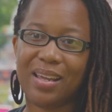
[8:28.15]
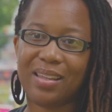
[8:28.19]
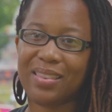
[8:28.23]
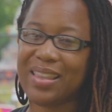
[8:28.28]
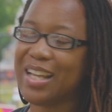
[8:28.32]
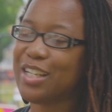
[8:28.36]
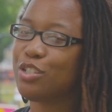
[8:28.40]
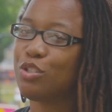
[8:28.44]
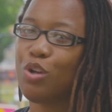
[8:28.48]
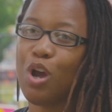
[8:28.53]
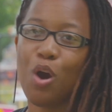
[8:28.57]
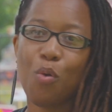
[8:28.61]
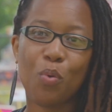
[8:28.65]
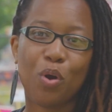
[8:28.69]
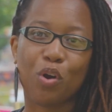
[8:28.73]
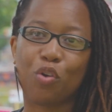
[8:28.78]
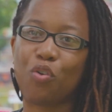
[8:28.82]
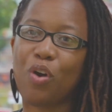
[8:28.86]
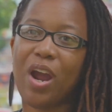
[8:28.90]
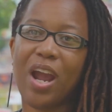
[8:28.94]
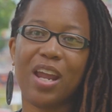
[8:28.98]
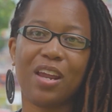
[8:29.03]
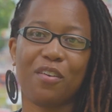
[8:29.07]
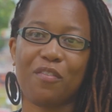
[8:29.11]
That's all we're
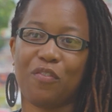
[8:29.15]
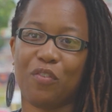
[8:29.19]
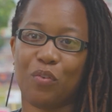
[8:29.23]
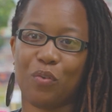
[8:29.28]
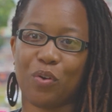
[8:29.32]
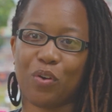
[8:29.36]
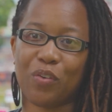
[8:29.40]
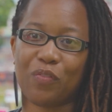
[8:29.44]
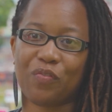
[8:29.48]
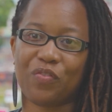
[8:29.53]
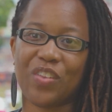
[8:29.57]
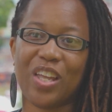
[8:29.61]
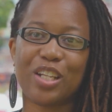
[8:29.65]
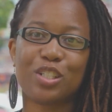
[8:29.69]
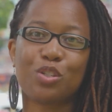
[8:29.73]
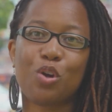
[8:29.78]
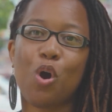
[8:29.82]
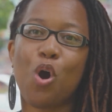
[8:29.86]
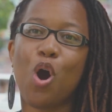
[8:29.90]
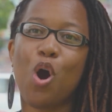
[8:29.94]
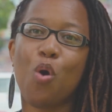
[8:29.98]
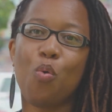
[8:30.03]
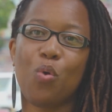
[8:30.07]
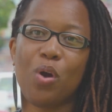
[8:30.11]
crying for. That's
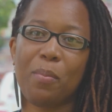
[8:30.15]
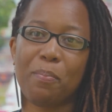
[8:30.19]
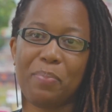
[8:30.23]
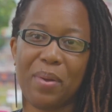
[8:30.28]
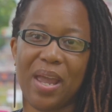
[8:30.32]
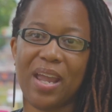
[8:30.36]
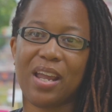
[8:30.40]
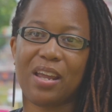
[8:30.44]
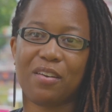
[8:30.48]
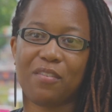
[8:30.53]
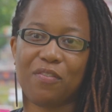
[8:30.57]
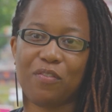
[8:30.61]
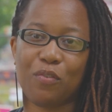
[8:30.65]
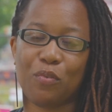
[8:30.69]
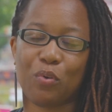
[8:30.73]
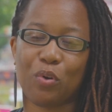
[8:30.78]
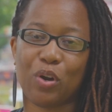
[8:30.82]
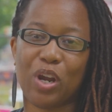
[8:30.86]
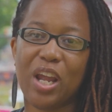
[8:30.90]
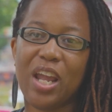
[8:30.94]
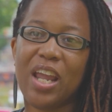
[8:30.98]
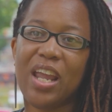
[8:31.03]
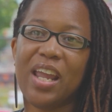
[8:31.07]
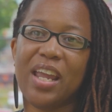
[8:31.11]
all we're begging
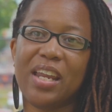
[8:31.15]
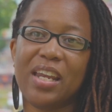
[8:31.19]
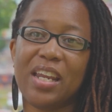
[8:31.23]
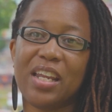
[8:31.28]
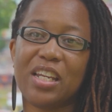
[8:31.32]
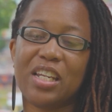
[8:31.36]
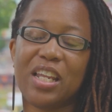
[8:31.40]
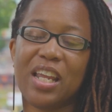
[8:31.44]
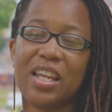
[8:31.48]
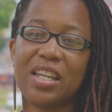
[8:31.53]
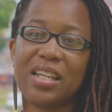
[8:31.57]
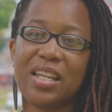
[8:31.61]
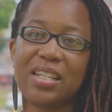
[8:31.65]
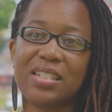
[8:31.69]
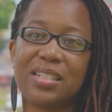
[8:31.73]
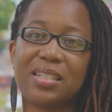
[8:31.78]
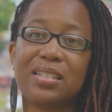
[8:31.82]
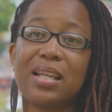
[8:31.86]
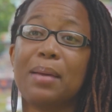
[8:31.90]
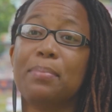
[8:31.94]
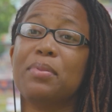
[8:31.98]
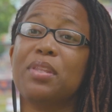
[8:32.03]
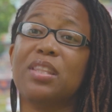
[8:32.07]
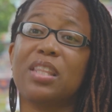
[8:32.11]
for. And it, it, it's
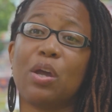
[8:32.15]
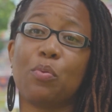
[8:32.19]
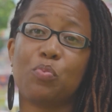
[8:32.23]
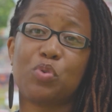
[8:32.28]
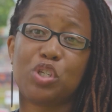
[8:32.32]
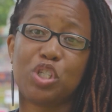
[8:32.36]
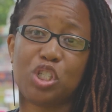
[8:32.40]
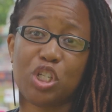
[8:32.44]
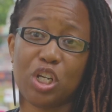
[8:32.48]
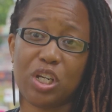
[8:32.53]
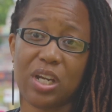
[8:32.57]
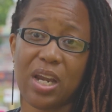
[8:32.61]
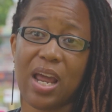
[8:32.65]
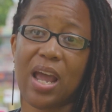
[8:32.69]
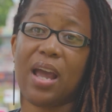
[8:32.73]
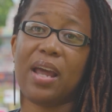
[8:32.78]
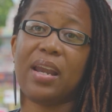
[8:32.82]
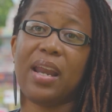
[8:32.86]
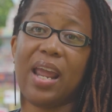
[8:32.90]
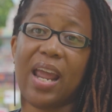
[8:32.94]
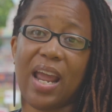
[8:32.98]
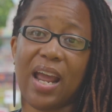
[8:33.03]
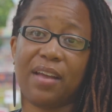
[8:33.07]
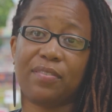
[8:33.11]
something that we should
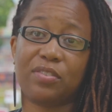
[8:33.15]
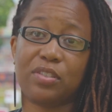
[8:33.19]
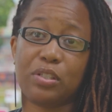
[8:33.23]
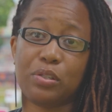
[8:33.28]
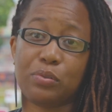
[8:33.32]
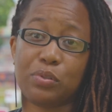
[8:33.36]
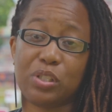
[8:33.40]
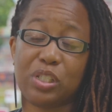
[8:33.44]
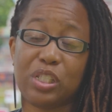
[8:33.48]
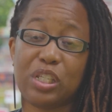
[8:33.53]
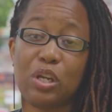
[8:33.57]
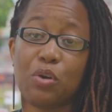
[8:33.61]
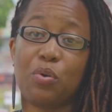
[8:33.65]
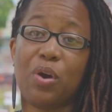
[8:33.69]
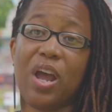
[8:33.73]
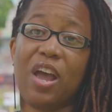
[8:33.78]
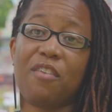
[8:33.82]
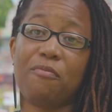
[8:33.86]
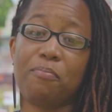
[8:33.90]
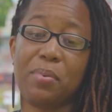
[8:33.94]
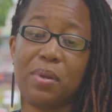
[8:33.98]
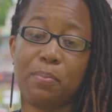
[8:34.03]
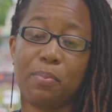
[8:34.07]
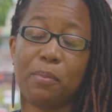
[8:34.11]
not have to still
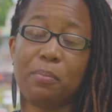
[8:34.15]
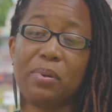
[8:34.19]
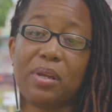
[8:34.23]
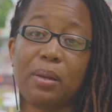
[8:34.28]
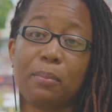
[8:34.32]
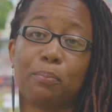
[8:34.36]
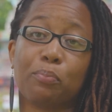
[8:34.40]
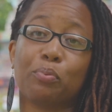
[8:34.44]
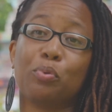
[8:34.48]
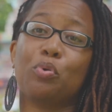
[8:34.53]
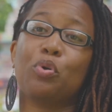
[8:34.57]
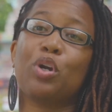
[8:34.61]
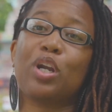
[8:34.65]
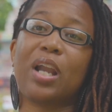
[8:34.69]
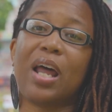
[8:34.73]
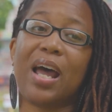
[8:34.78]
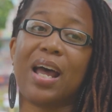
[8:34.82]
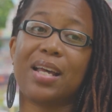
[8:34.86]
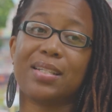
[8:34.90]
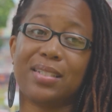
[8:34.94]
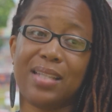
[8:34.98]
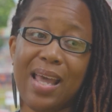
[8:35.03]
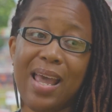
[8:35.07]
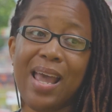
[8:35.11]
have people being
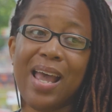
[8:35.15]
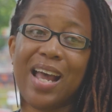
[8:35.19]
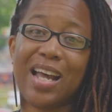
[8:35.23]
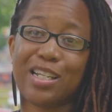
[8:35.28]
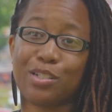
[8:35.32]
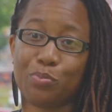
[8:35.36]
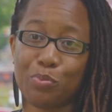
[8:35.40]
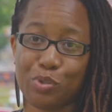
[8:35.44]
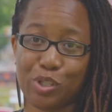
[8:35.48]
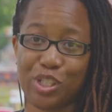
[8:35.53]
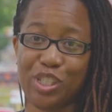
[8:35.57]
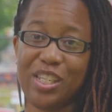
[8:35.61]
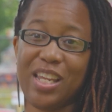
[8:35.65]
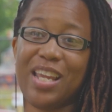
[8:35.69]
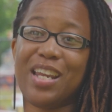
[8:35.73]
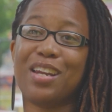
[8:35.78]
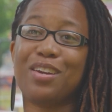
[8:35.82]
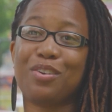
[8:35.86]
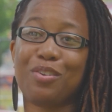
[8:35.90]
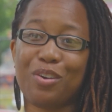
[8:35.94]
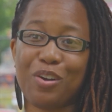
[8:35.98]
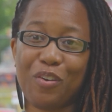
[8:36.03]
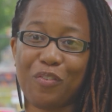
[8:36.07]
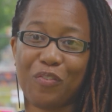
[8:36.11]
brutalized as we're
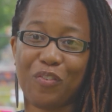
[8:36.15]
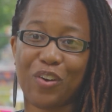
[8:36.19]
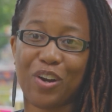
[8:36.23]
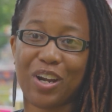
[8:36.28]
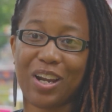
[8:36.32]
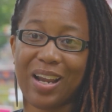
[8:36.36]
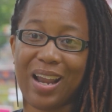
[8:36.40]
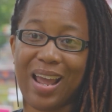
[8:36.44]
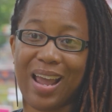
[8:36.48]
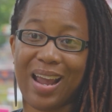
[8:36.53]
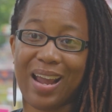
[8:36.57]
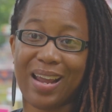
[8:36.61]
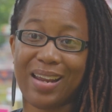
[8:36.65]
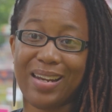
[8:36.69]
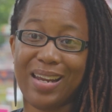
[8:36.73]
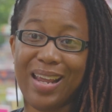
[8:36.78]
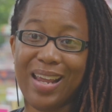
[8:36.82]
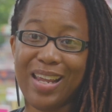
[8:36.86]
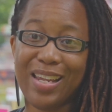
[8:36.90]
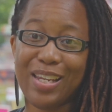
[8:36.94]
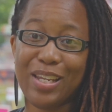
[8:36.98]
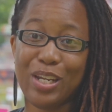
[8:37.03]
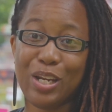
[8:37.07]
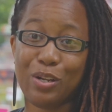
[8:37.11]
standing on the front line,
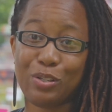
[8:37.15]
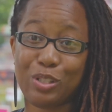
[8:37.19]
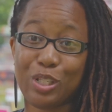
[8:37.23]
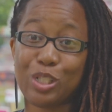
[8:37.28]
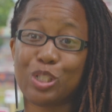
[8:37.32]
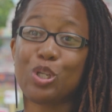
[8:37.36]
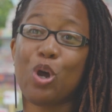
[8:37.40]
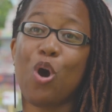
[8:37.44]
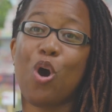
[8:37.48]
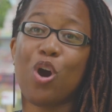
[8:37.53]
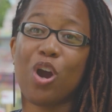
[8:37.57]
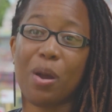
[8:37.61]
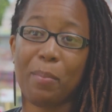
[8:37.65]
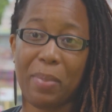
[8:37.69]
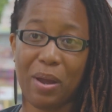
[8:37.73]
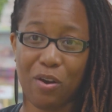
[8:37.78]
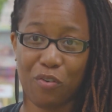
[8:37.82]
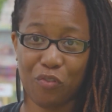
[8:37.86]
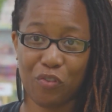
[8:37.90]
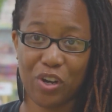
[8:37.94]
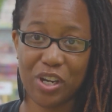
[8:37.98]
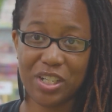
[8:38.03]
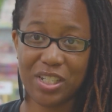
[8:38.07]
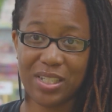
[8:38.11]
you know, to talk
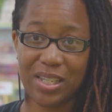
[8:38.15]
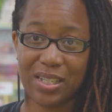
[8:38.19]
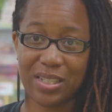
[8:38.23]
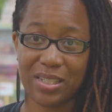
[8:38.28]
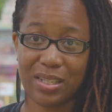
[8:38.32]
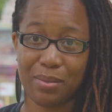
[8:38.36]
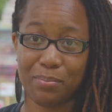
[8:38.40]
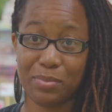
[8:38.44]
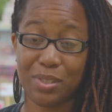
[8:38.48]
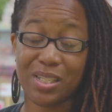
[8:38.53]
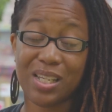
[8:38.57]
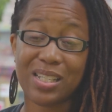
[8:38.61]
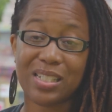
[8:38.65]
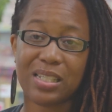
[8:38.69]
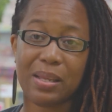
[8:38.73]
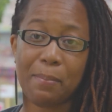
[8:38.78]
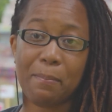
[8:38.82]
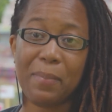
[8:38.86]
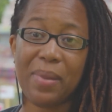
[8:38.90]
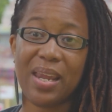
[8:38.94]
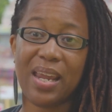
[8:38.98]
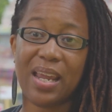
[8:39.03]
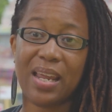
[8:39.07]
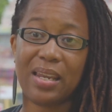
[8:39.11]
about racism, to
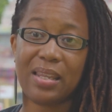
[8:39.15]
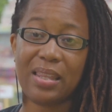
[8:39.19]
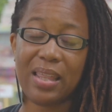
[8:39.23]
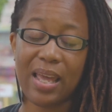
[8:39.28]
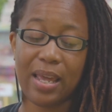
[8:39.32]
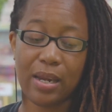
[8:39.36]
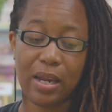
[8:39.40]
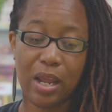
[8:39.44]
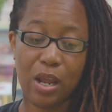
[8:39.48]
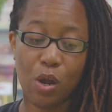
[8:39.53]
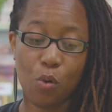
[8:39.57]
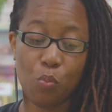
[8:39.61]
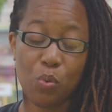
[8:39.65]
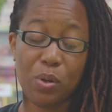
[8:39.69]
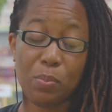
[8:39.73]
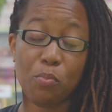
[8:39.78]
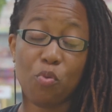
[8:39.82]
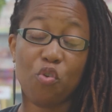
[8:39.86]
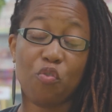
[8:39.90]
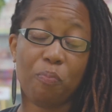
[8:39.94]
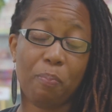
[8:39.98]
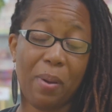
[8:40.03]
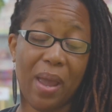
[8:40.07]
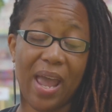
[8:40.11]
demand that we
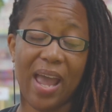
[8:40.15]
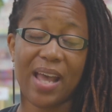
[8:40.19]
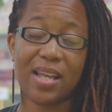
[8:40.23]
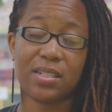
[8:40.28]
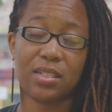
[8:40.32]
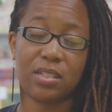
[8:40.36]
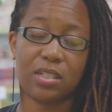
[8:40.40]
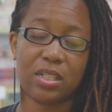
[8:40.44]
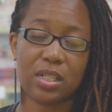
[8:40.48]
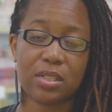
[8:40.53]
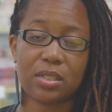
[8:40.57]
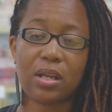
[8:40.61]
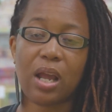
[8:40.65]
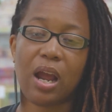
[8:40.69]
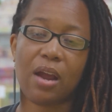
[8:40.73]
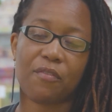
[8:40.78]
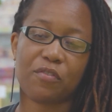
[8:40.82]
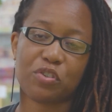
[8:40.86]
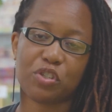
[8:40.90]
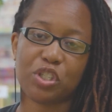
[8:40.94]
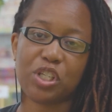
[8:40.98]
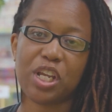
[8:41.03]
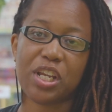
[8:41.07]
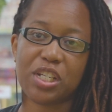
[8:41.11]
move past just
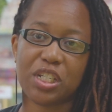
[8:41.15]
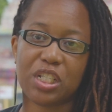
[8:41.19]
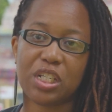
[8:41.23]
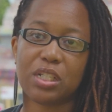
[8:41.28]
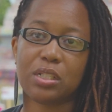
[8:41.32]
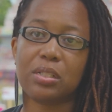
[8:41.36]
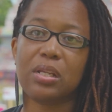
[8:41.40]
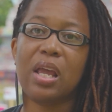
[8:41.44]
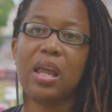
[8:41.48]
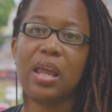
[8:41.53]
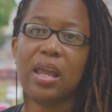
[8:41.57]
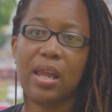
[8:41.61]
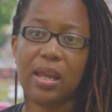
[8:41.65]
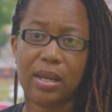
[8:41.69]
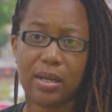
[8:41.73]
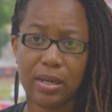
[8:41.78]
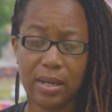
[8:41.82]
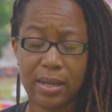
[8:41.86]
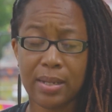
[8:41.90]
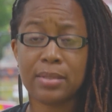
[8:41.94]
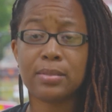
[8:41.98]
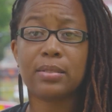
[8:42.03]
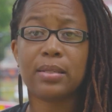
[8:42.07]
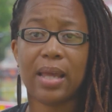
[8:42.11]
conversations and
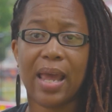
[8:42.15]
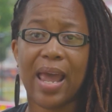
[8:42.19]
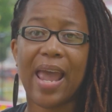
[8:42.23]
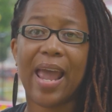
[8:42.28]
into